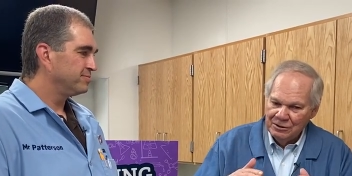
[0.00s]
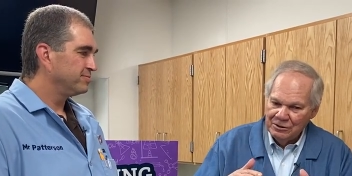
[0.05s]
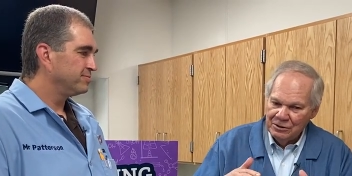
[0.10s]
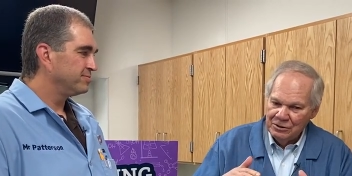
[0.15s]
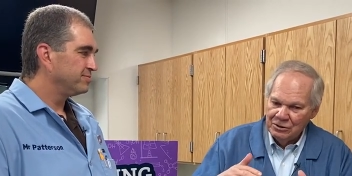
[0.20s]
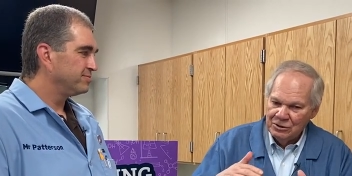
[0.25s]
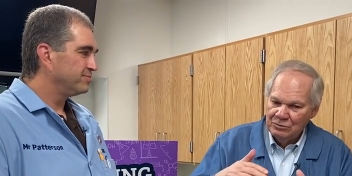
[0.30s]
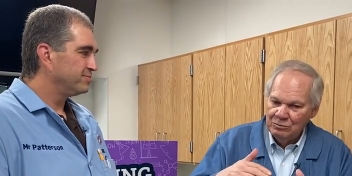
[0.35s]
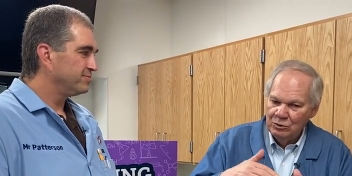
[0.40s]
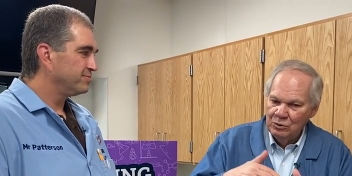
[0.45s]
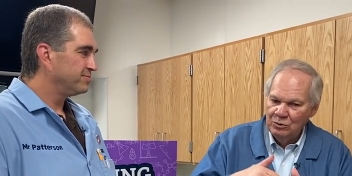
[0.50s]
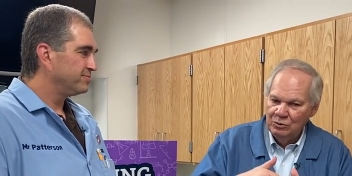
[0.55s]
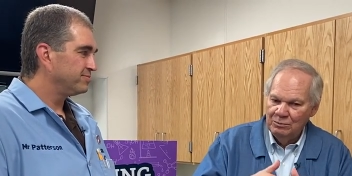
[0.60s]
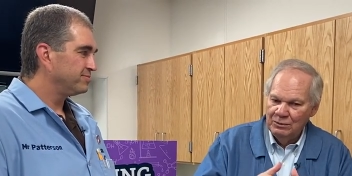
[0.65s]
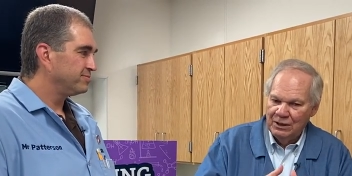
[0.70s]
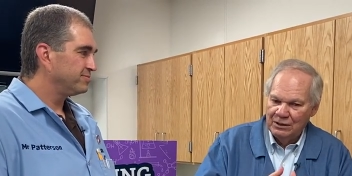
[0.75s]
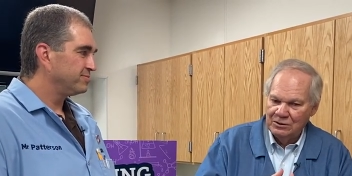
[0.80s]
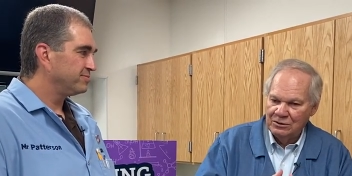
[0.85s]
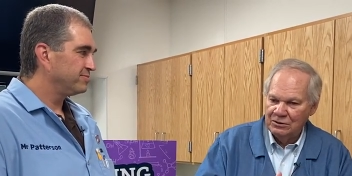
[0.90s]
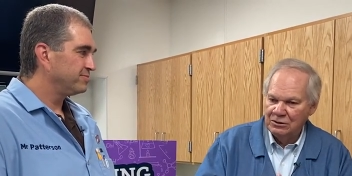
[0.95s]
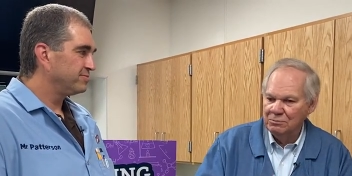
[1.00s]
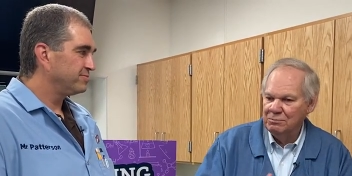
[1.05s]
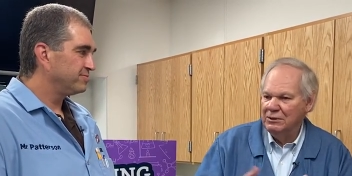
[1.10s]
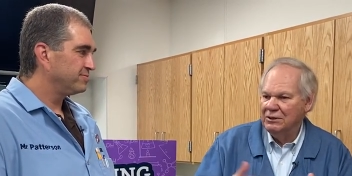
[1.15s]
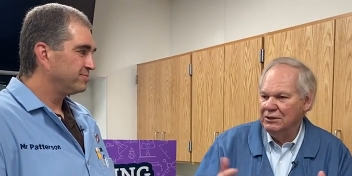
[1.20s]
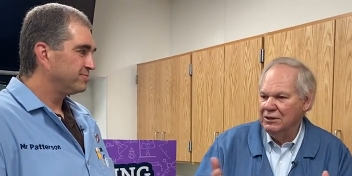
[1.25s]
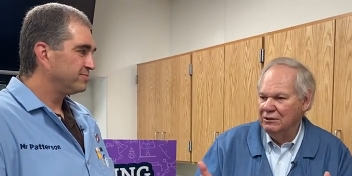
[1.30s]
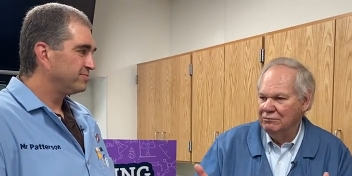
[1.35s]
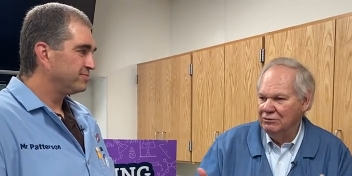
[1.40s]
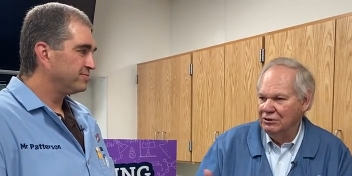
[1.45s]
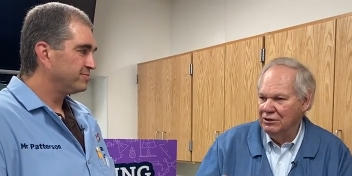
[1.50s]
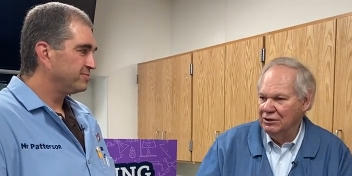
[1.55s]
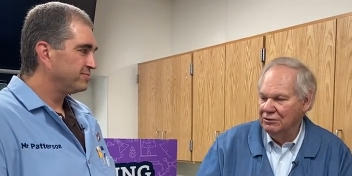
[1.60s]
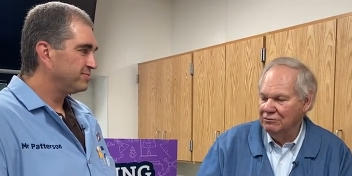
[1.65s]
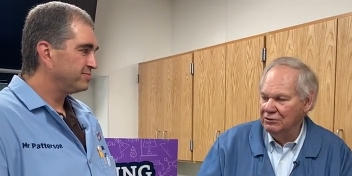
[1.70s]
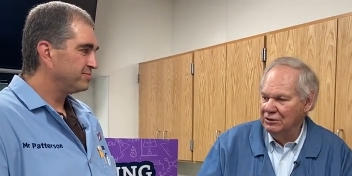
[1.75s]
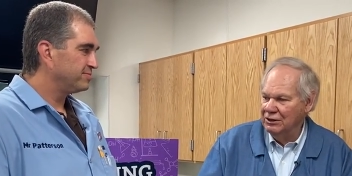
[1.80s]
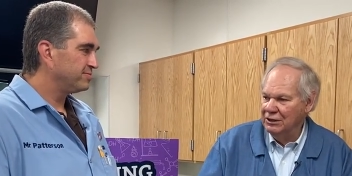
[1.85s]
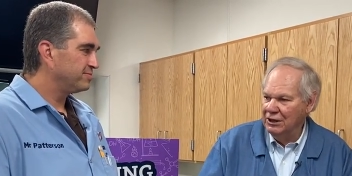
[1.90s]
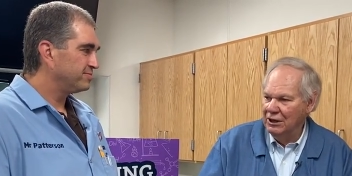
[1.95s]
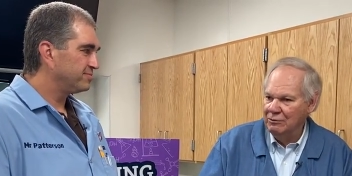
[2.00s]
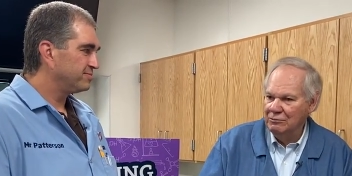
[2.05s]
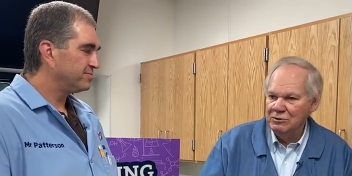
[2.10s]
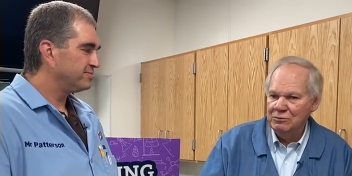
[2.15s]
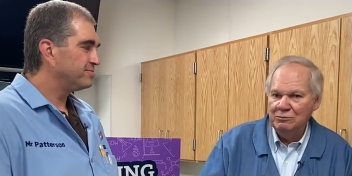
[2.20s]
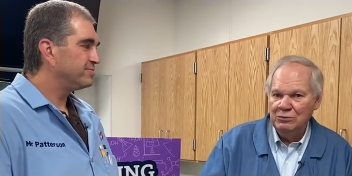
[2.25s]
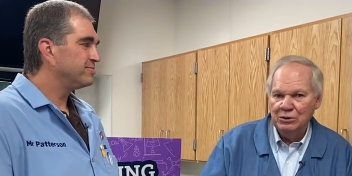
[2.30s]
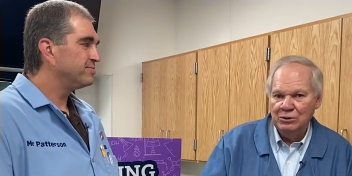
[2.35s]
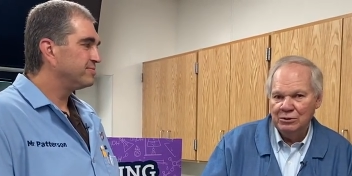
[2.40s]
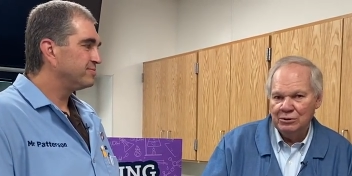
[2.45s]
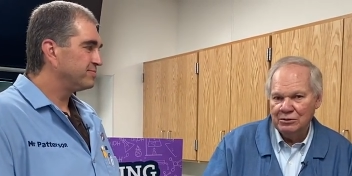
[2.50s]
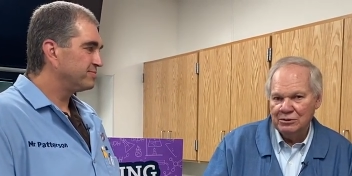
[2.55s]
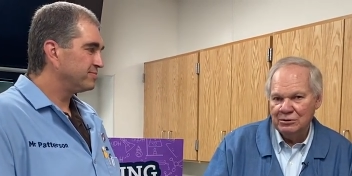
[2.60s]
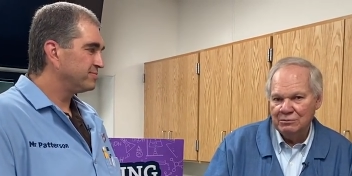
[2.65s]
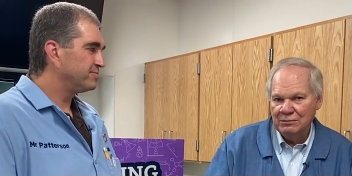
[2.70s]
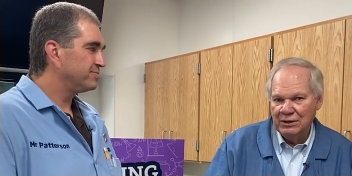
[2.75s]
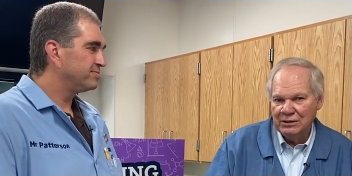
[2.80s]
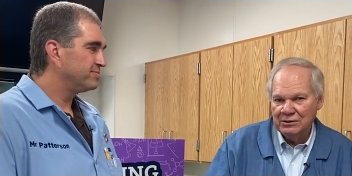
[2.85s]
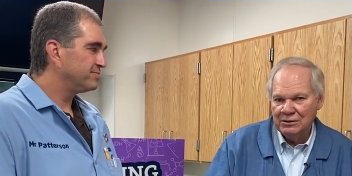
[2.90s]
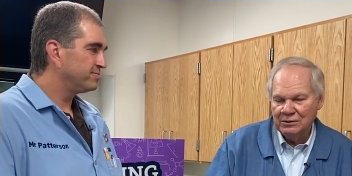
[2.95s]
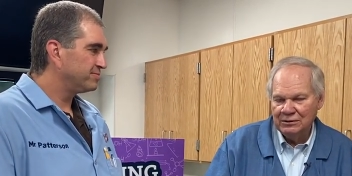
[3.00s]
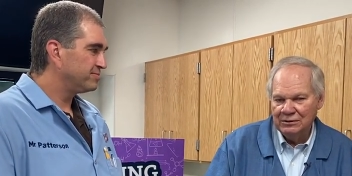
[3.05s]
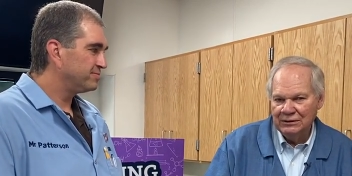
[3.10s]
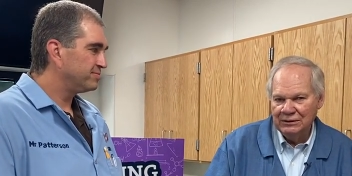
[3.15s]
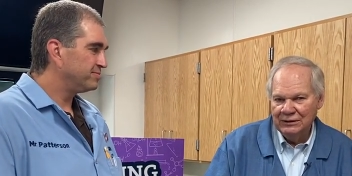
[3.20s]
Speaker 1: is a smooth muscle. It's been given different names, Mueller's muscle.